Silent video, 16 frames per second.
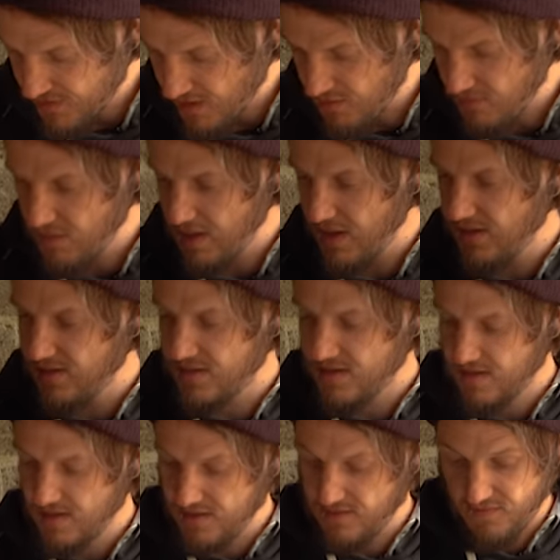so
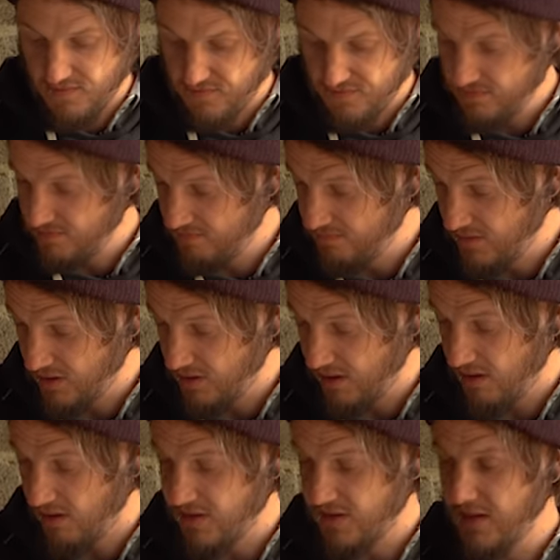it's, it's
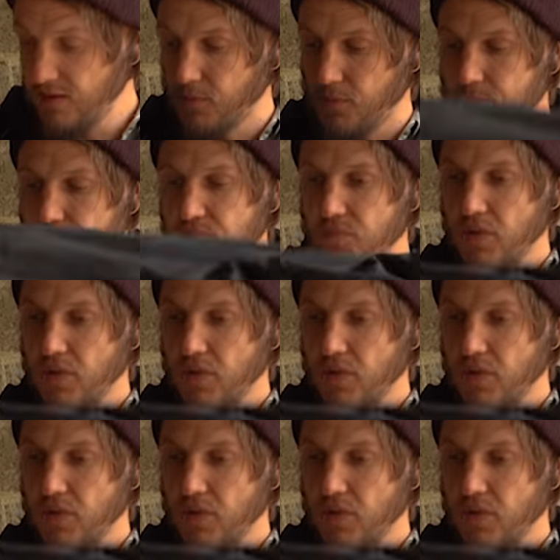looking ideal.